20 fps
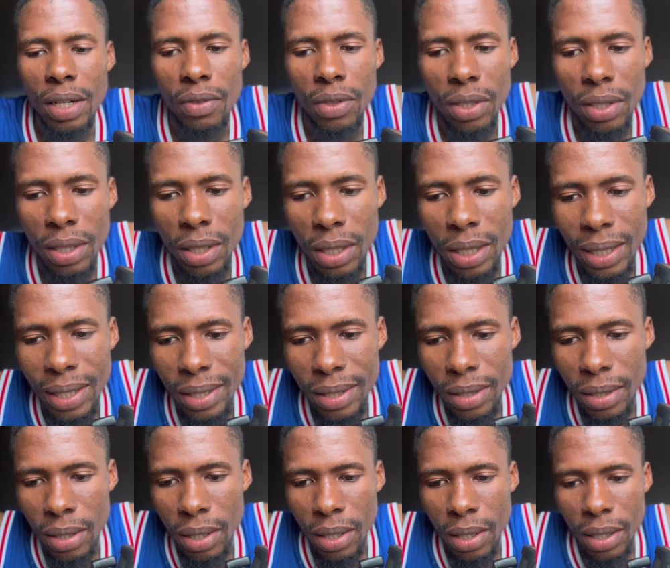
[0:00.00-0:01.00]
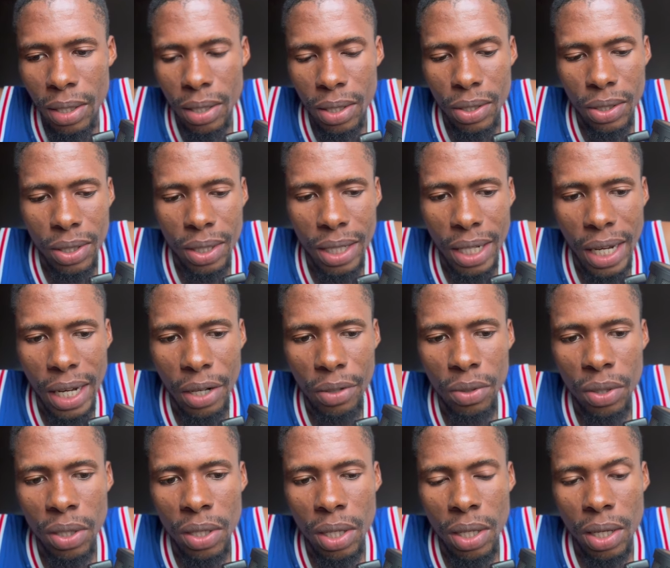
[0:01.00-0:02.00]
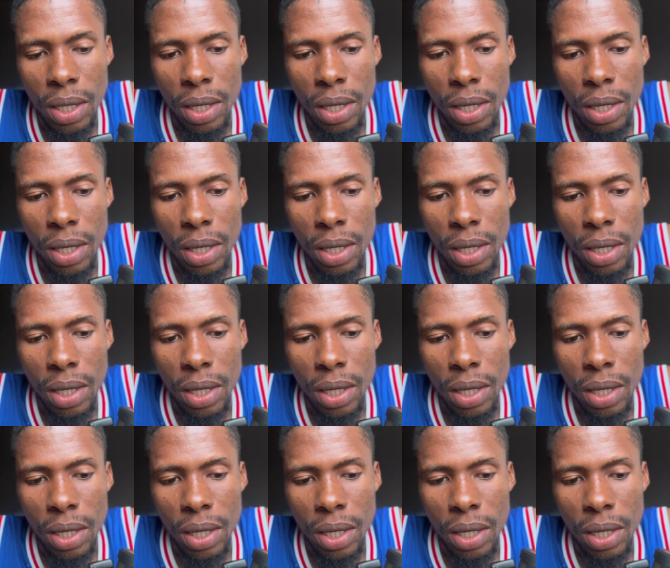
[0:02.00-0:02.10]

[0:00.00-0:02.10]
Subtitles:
everything is down.